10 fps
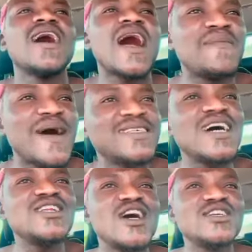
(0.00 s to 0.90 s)

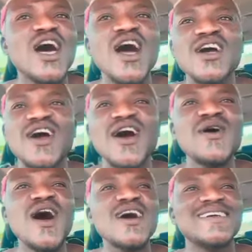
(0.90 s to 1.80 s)
Ambassador, sorry,
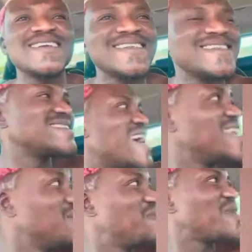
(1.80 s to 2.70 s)
love.
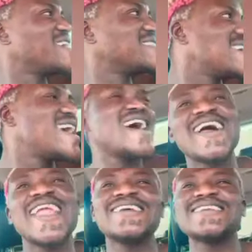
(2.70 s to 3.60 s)
Selling point. You
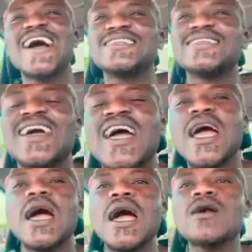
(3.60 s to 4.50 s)
understand?
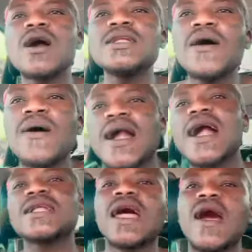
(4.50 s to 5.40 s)
Ekojawa,
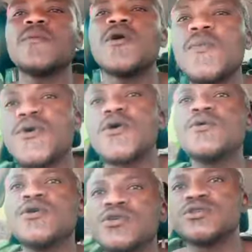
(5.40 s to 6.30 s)
kata, more
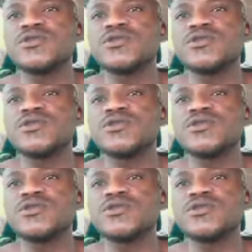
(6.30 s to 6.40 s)
promote.